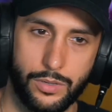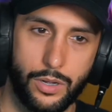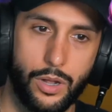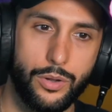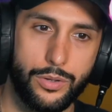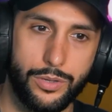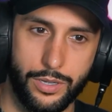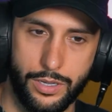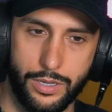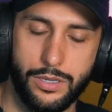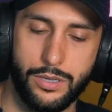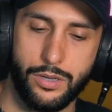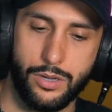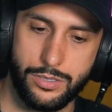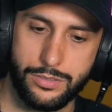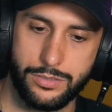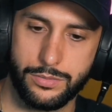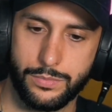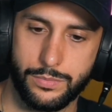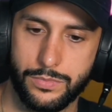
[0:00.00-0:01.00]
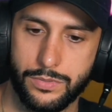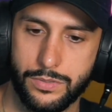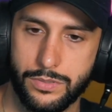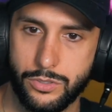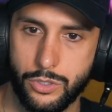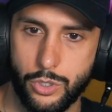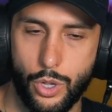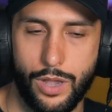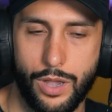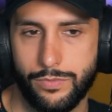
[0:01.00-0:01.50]
Okay, awesome.
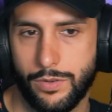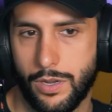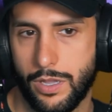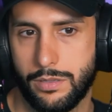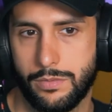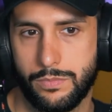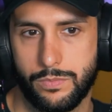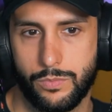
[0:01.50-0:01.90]
So you have like,